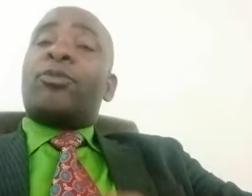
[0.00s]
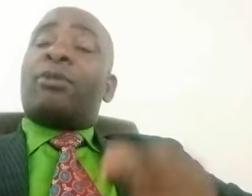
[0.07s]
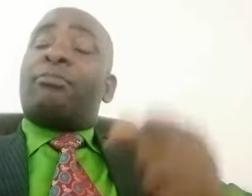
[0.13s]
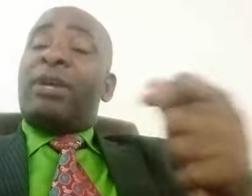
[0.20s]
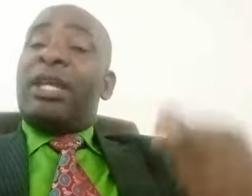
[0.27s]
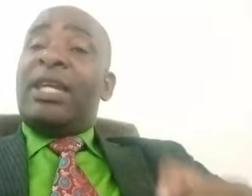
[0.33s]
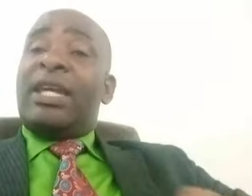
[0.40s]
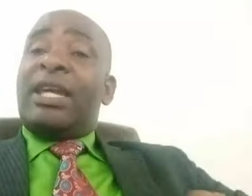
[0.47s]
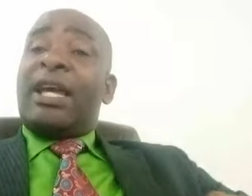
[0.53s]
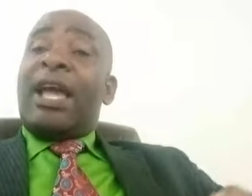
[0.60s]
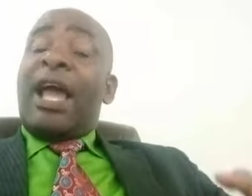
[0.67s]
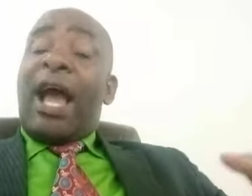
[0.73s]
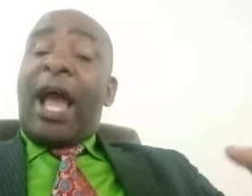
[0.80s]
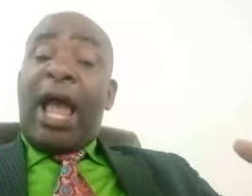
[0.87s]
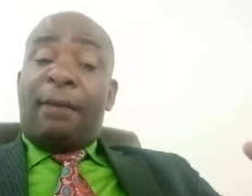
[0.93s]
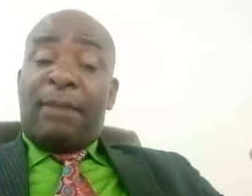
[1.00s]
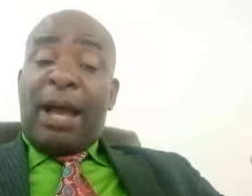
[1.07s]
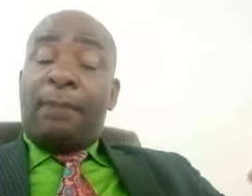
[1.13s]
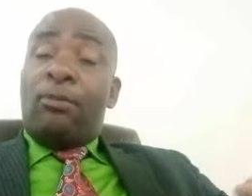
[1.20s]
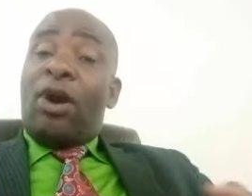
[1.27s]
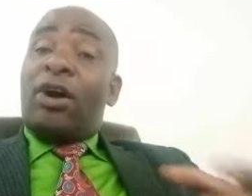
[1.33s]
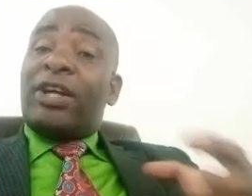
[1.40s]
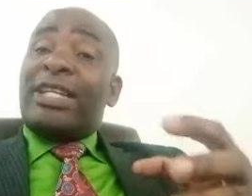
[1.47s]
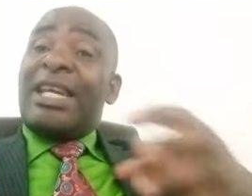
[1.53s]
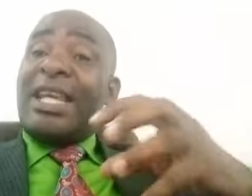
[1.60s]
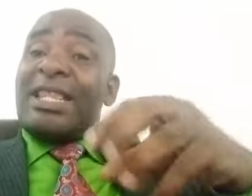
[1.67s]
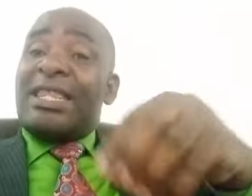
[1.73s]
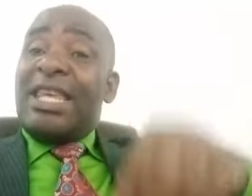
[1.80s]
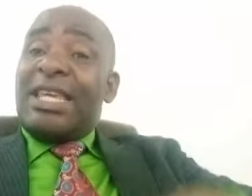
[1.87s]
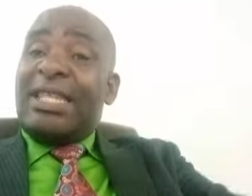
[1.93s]
Meaning, I'm, I'm
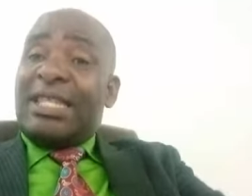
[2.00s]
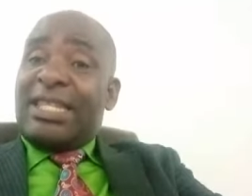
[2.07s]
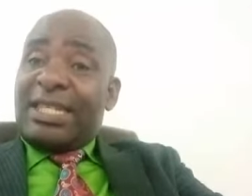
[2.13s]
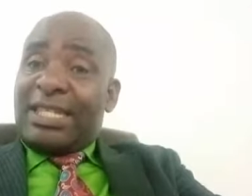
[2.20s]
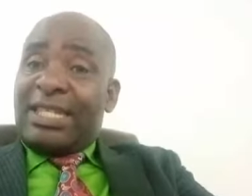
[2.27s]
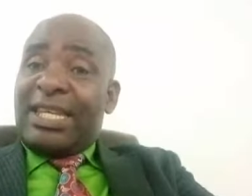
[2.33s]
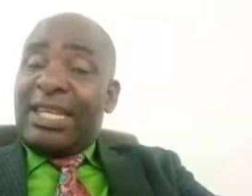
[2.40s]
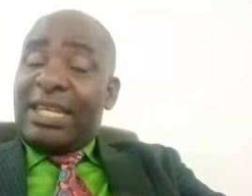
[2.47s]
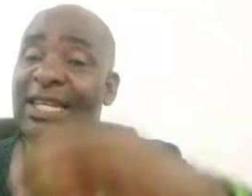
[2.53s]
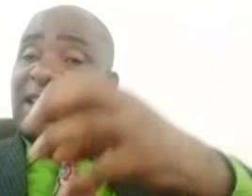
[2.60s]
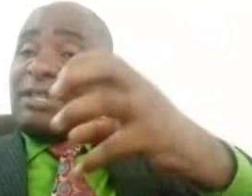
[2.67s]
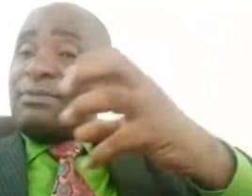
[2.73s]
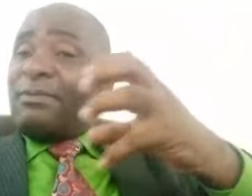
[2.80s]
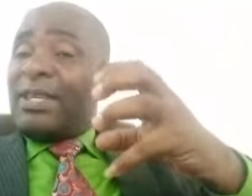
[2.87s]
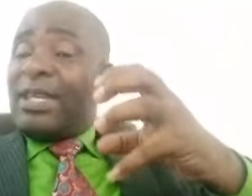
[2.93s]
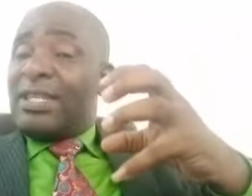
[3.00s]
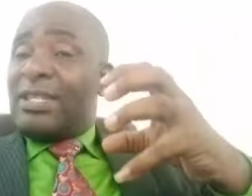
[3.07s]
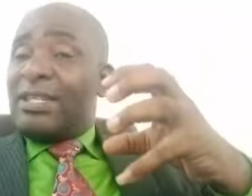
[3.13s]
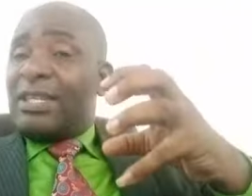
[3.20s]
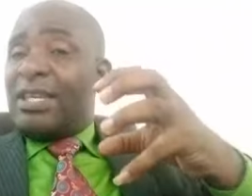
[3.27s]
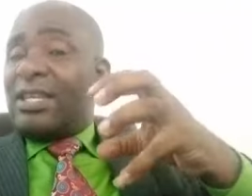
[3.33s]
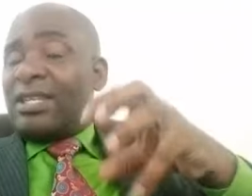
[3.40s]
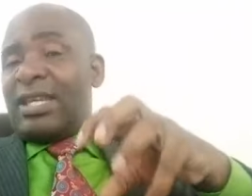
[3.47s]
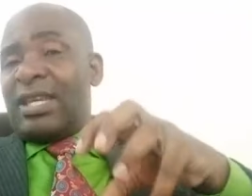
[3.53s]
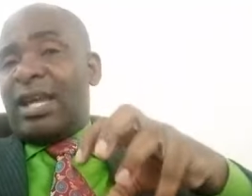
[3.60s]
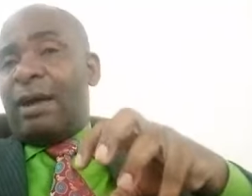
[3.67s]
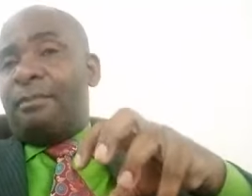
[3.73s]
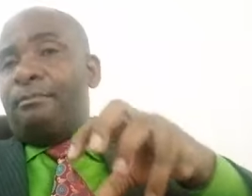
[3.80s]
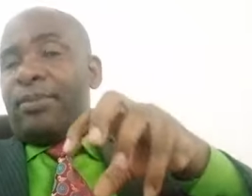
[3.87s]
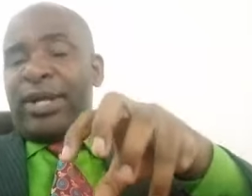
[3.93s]
holding this, this, this, this thing
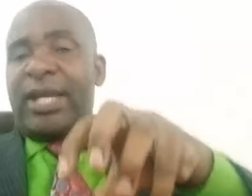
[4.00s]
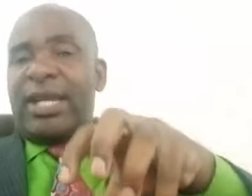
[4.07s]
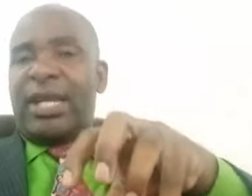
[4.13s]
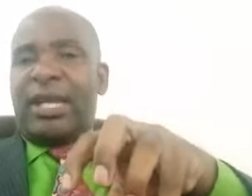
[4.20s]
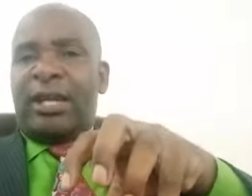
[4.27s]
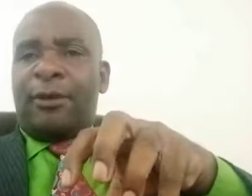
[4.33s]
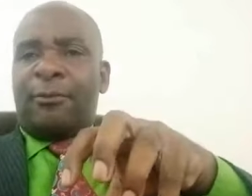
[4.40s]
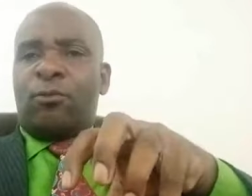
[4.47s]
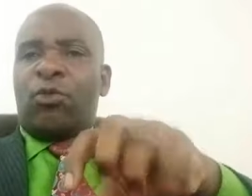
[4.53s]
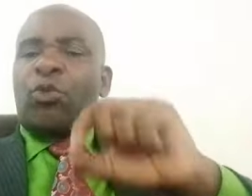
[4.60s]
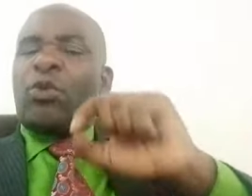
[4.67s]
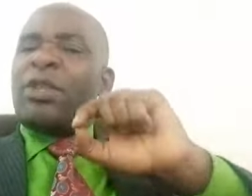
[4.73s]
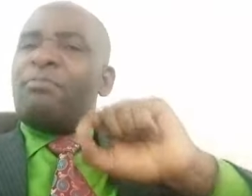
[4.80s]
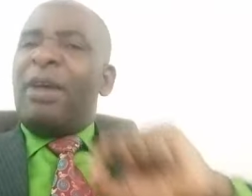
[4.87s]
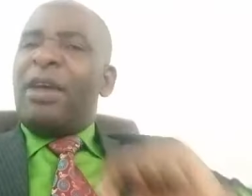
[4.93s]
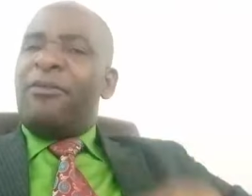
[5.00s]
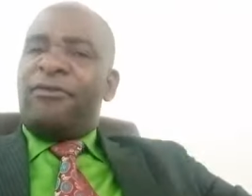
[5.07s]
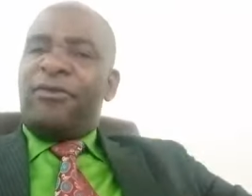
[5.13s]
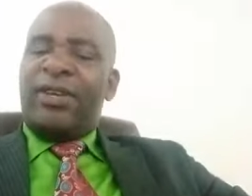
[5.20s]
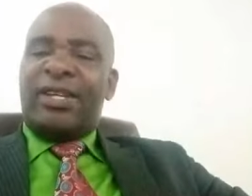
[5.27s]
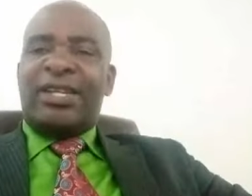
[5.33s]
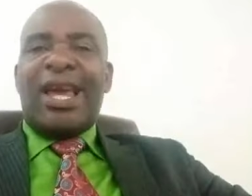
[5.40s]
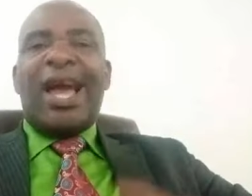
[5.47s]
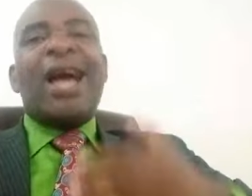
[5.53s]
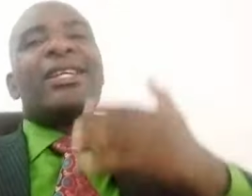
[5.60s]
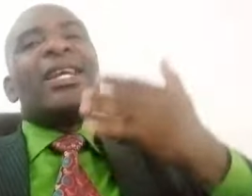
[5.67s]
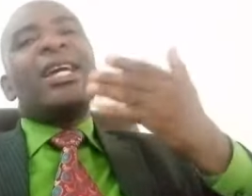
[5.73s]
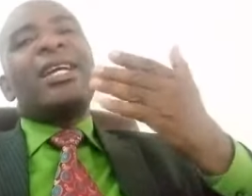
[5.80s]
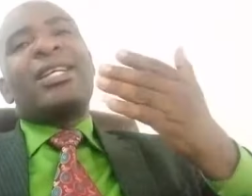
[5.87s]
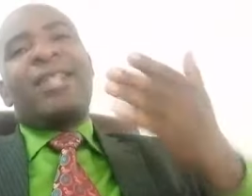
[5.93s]
I'm bringing with my feet, and
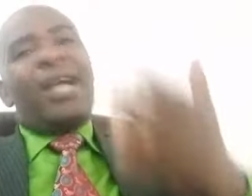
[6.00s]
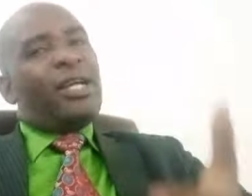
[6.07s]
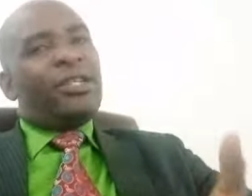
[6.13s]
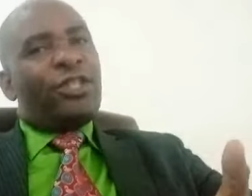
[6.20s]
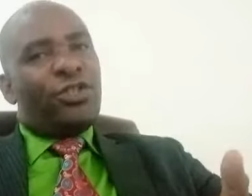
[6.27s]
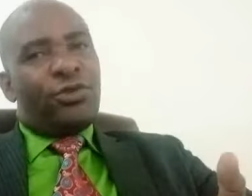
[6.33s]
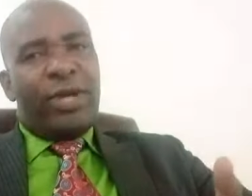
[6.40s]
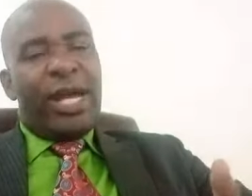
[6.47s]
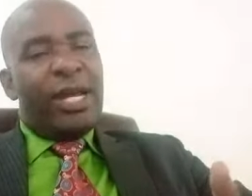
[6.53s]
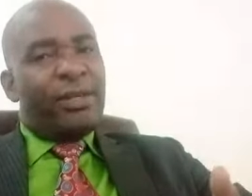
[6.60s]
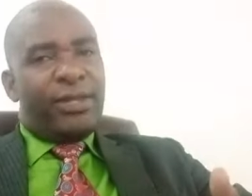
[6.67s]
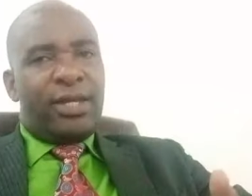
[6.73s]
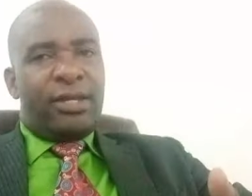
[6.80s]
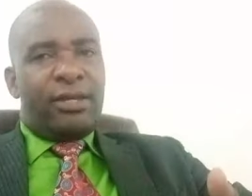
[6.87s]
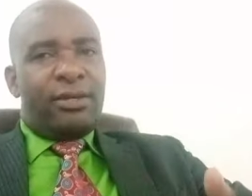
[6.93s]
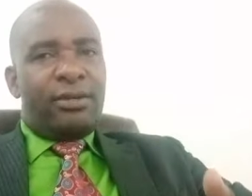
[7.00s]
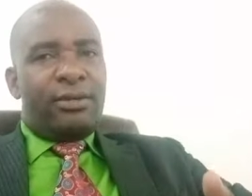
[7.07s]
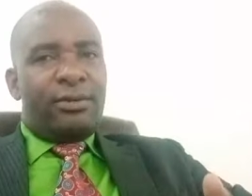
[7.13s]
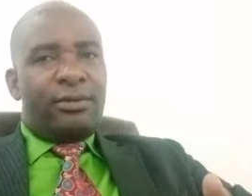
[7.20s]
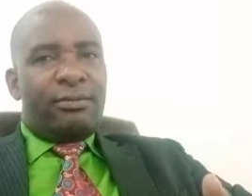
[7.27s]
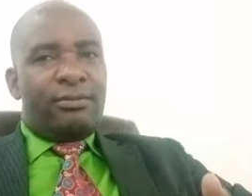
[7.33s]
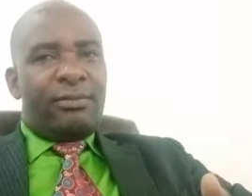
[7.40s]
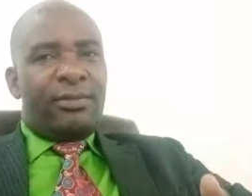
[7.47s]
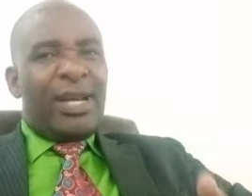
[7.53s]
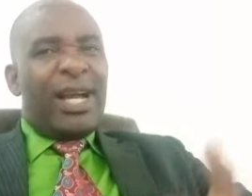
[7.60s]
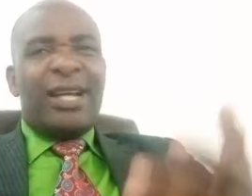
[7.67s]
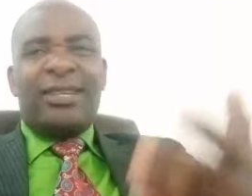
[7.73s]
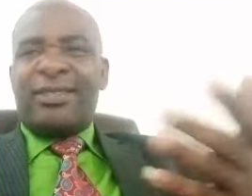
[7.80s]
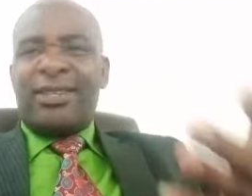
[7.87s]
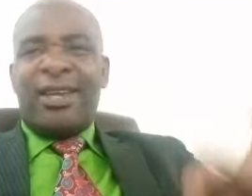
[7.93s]
I can't do anything. I
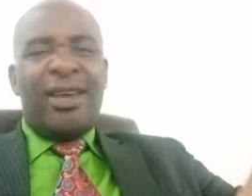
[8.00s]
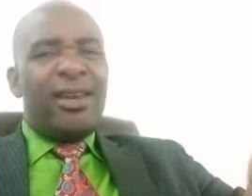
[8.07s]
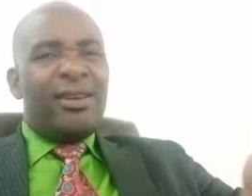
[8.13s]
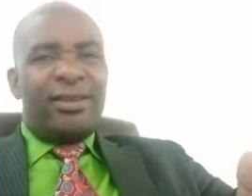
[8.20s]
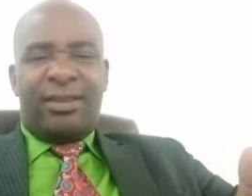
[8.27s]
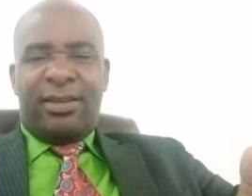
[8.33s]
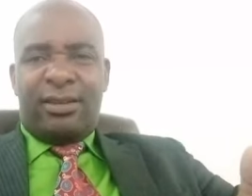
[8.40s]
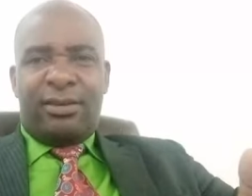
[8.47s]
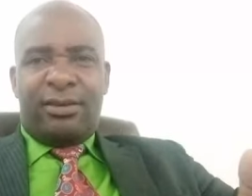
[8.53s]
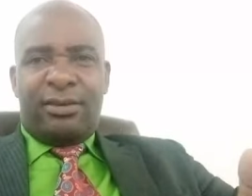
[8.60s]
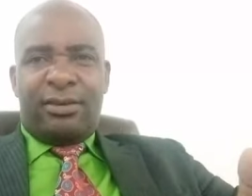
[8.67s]
can't say anything.